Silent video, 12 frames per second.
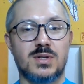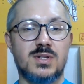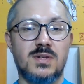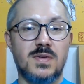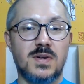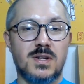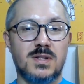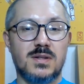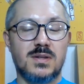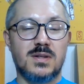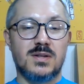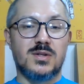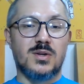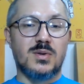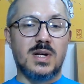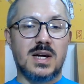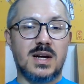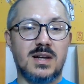difficult, so
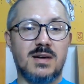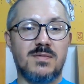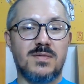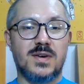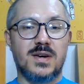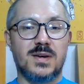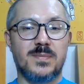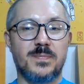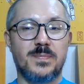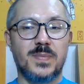they kind of